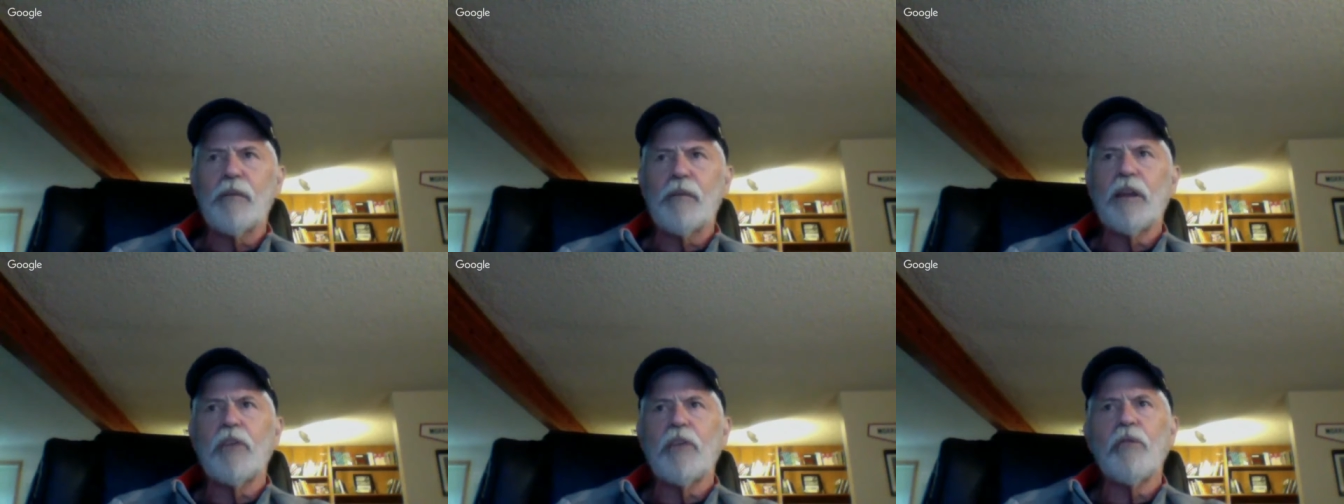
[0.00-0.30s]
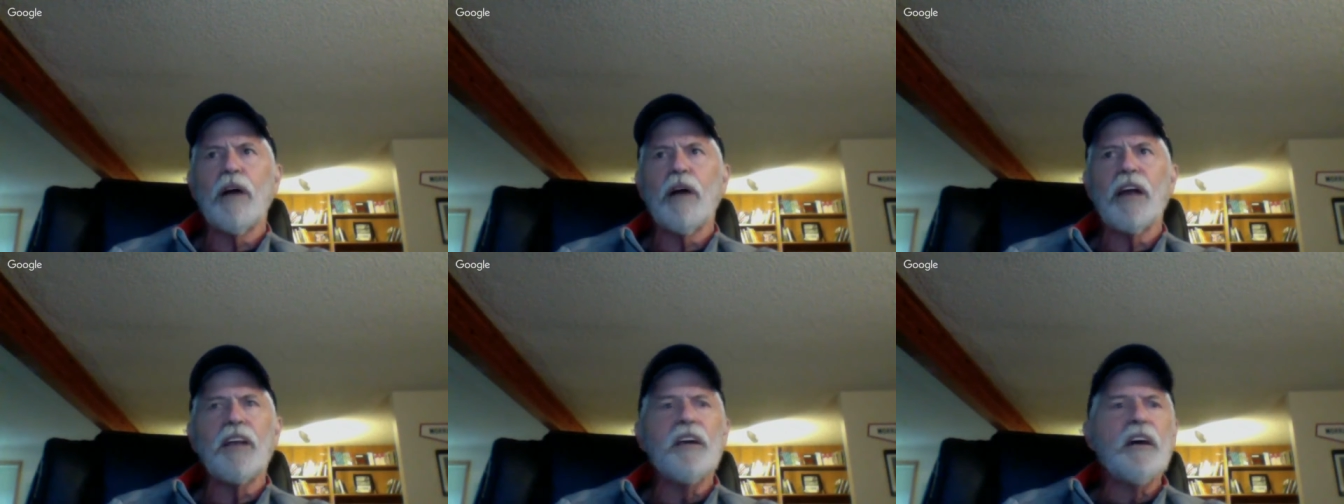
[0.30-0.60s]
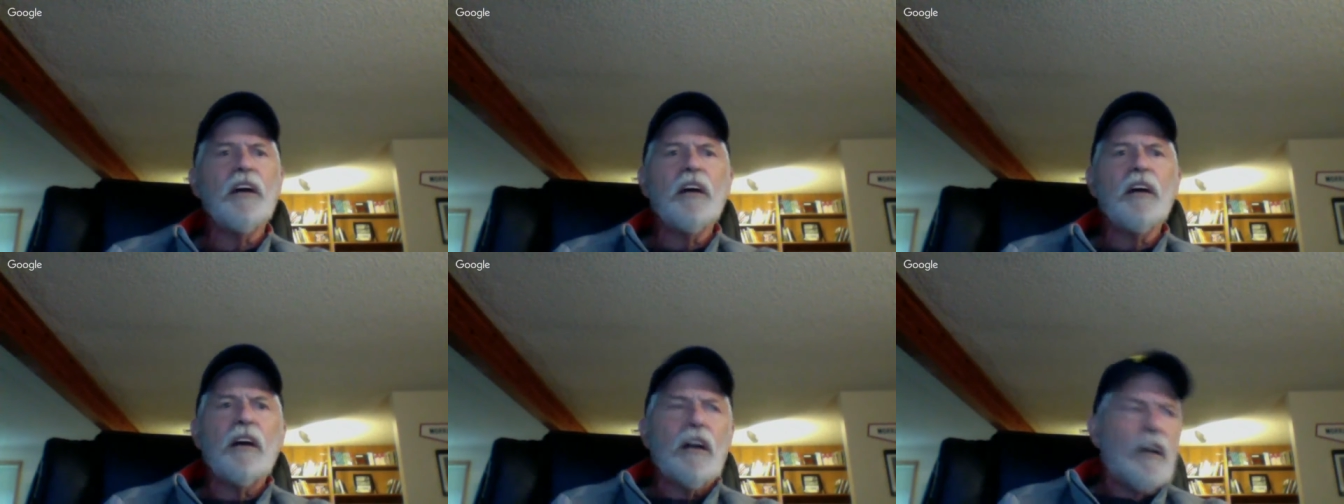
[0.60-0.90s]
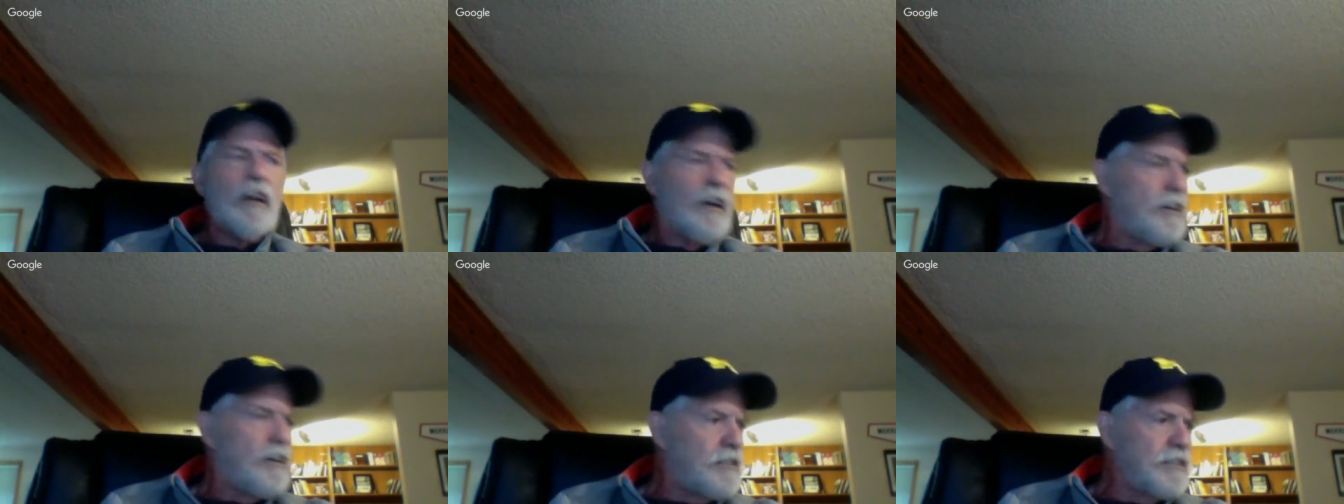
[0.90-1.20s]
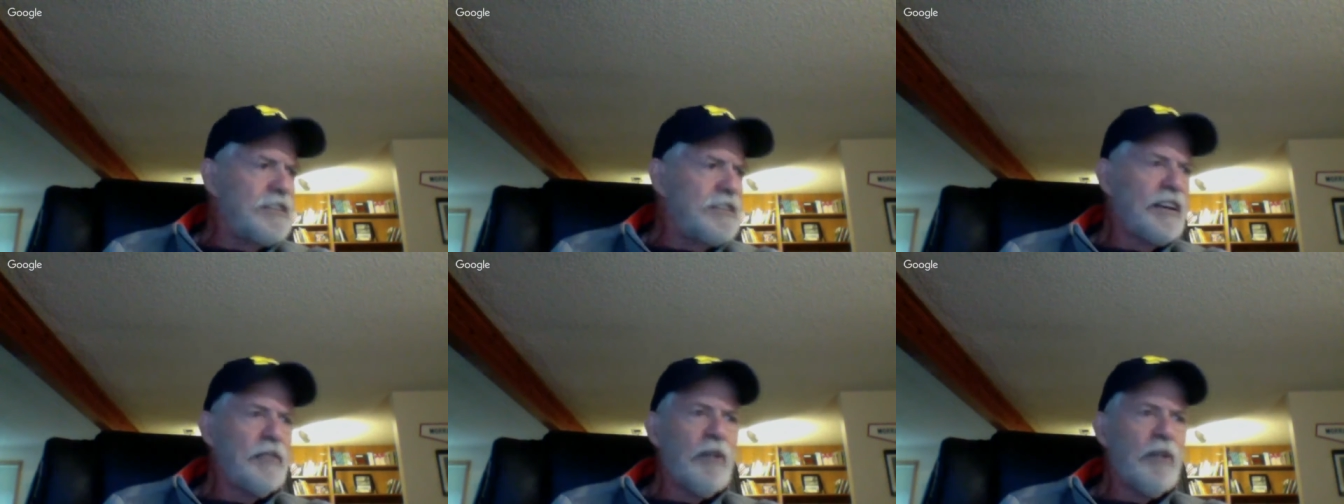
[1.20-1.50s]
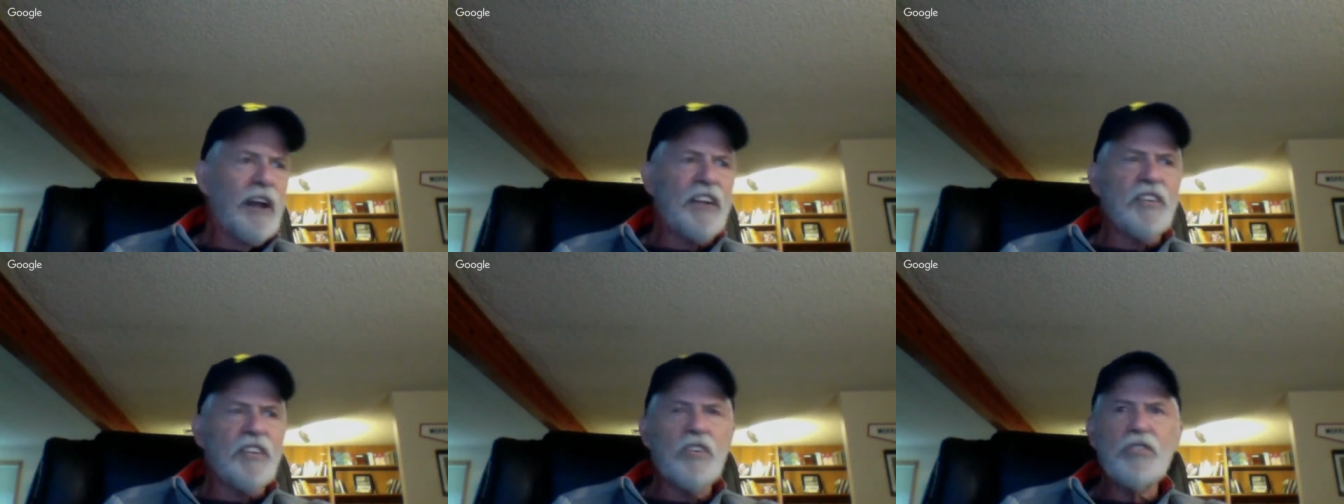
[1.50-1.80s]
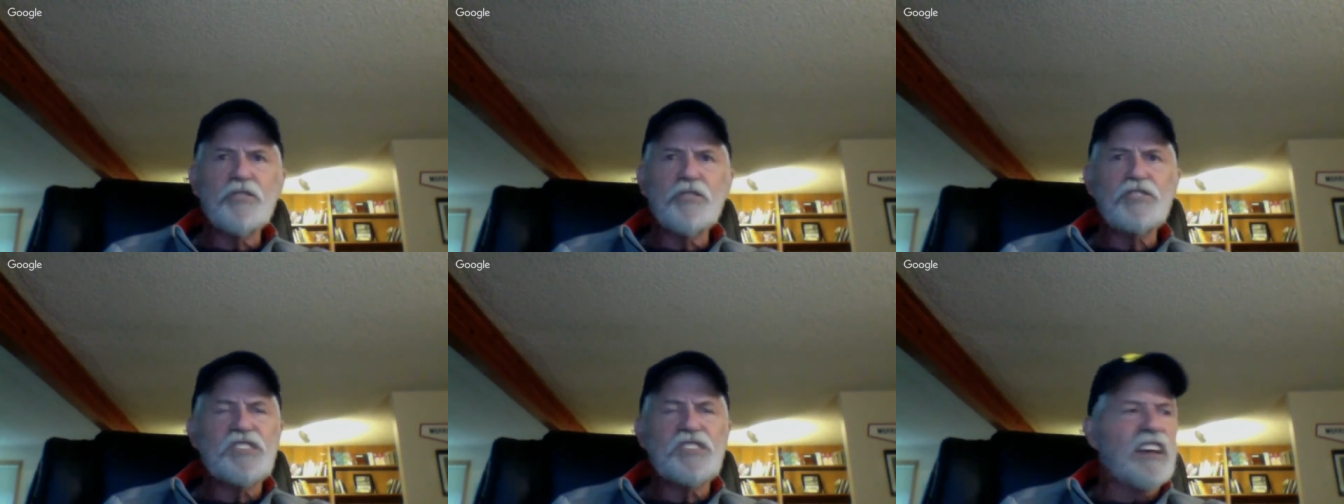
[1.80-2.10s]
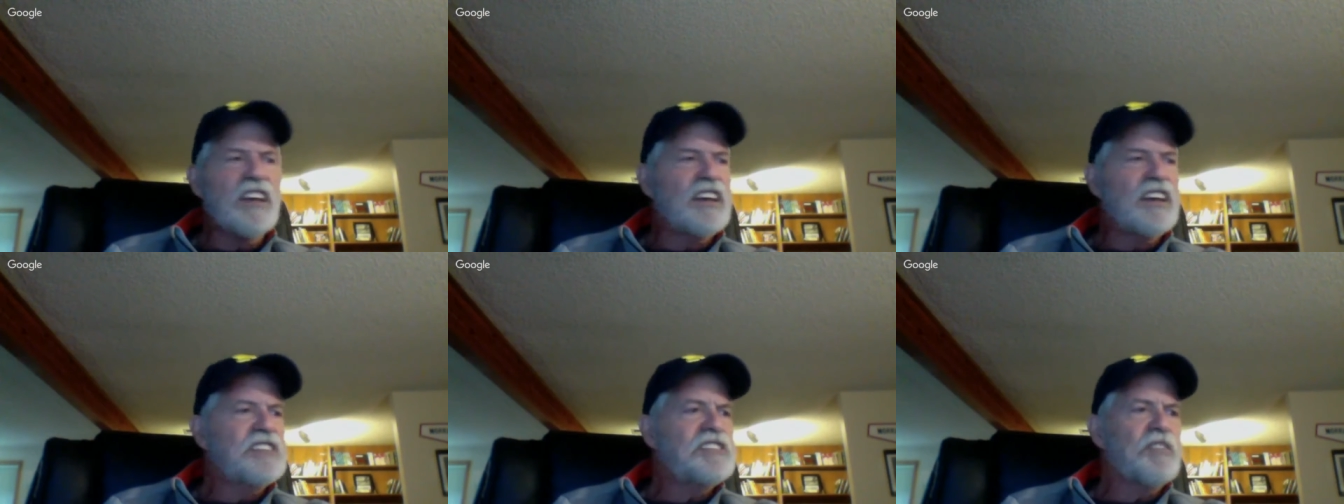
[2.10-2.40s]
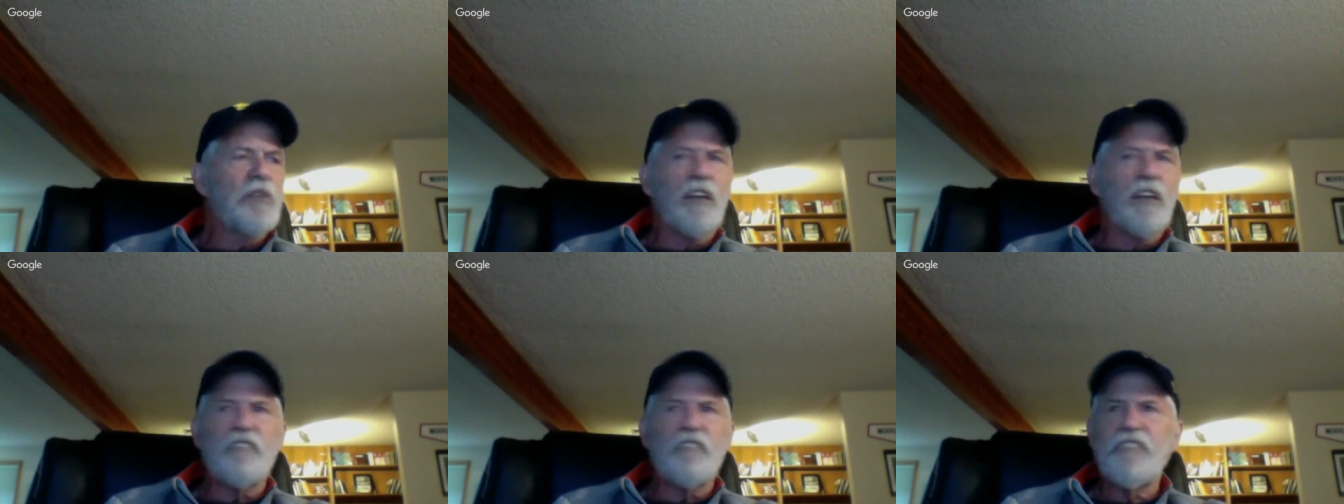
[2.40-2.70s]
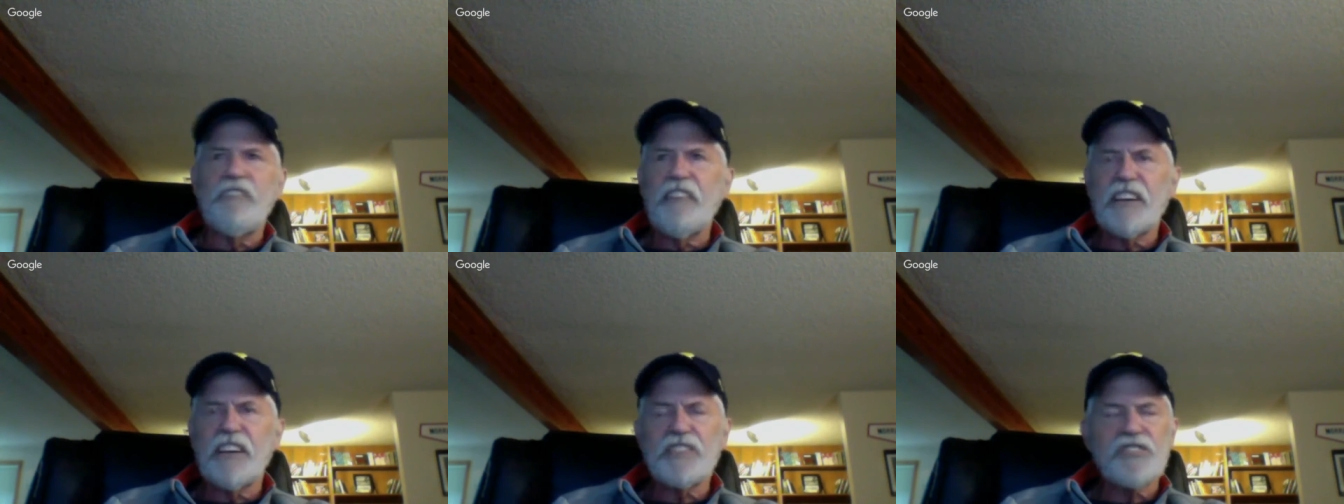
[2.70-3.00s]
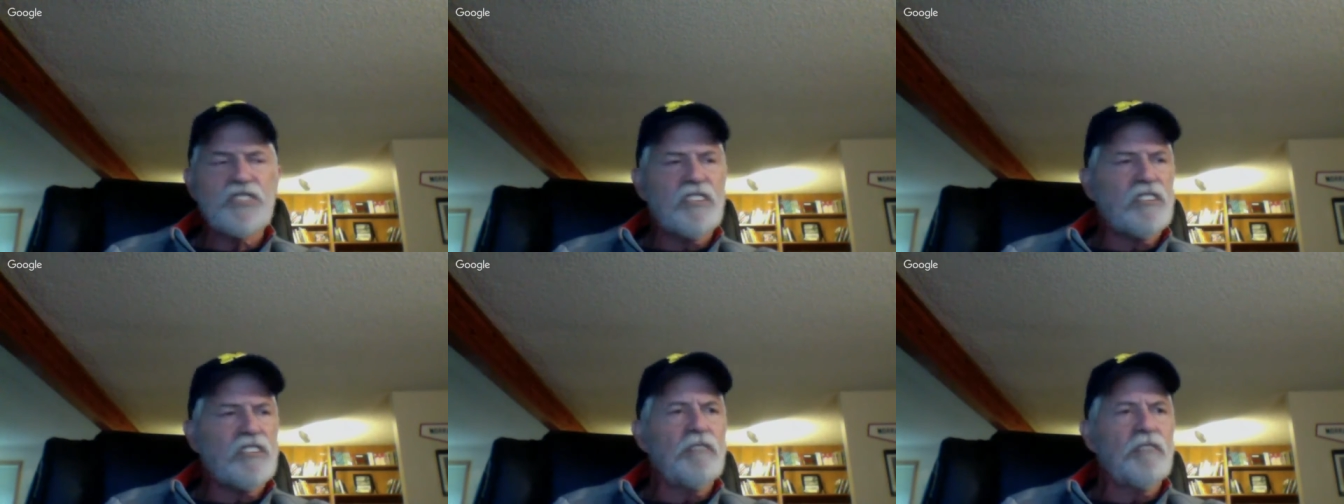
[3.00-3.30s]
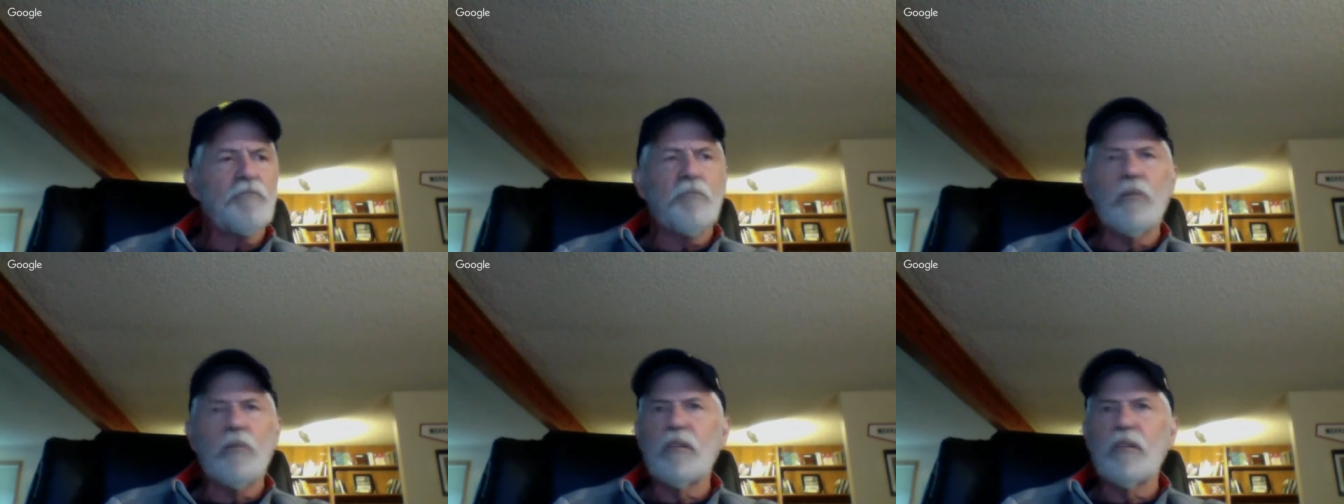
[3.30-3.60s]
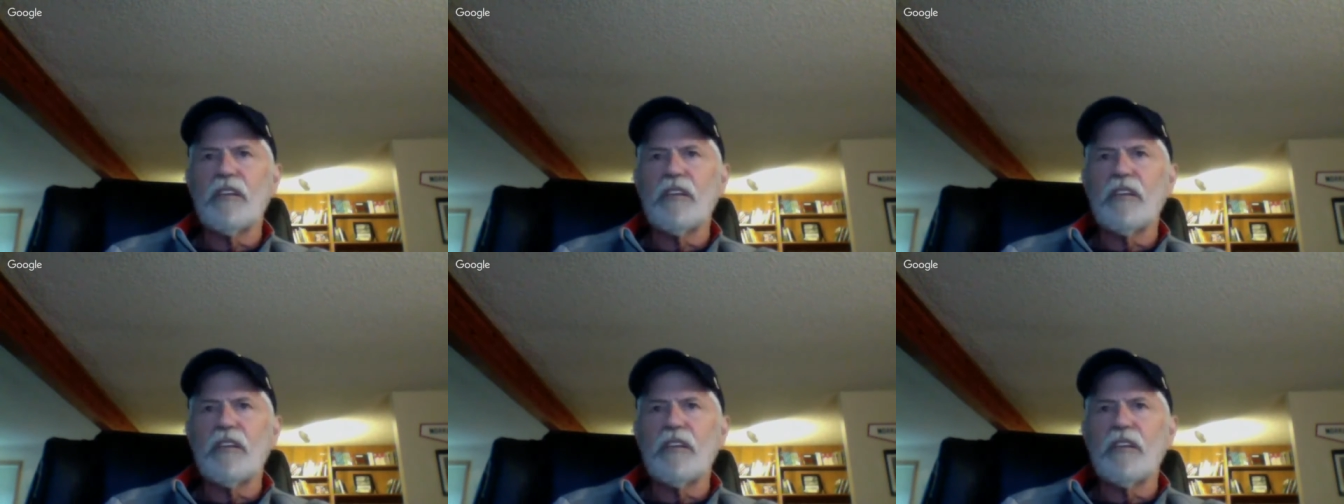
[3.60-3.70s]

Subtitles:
he read news things, he read fiction. The